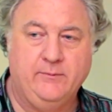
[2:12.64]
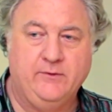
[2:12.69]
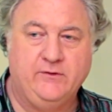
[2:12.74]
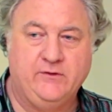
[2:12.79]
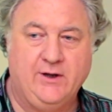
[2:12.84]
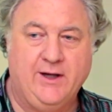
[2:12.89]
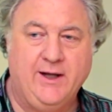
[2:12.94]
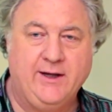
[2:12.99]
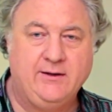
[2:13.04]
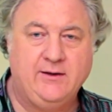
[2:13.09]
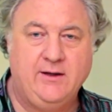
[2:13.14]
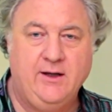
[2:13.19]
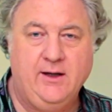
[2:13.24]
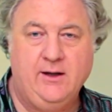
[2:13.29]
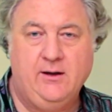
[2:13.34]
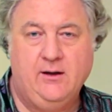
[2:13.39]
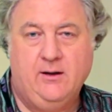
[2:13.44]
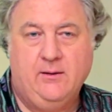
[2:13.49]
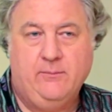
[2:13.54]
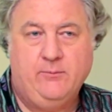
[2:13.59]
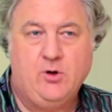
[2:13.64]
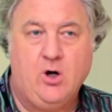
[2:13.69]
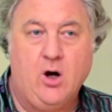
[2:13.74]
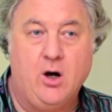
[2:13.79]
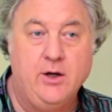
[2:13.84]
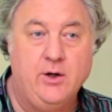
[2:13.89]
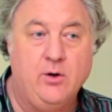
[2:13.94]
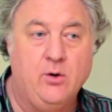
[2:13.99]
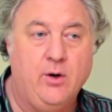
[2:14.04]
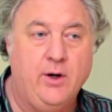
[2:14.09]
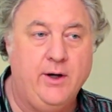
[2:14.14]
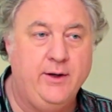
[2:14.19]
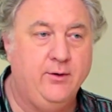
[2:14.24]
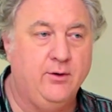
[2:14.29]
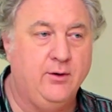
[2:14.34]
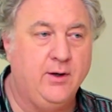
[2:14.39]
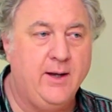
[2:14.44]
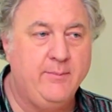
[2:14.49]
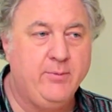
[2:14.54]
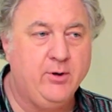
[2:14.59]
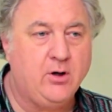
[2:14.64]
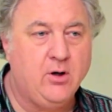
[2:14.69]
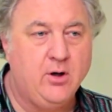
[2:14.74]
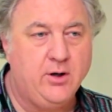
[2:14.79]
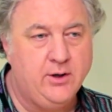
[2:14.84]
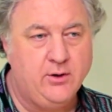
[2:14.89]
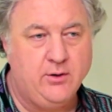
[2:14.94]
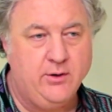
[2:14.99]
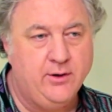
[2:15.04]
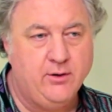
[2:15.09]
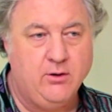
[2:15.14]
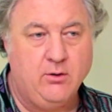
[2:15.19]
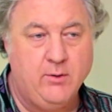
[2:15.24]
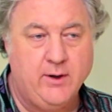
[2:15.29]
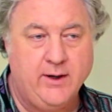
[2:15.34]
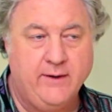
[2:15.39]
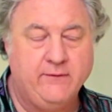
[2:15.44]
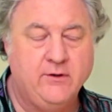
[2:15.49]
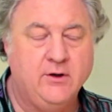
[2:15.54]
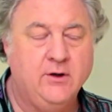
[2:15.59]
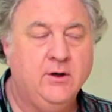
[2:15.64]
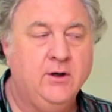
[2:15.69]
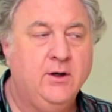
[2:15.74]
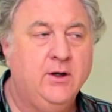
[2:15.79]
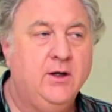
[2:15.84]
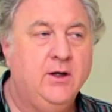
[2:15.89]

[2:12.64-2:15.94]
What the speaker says: selecting a cardioid or hypercardioid or whatever.